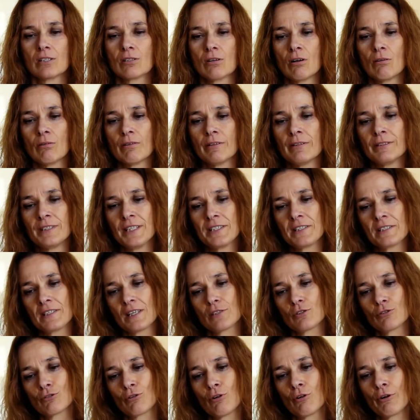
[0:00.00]
So this is
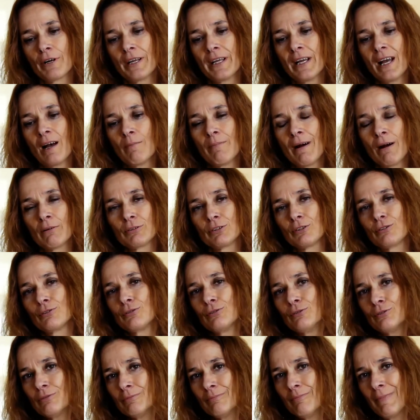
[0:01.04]
a story about
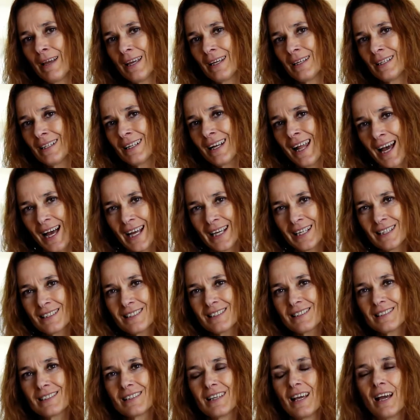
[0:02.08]
two main
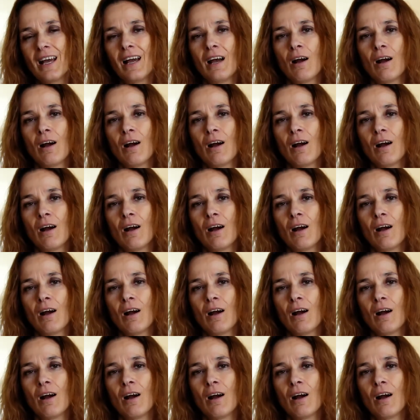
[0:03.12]
lines.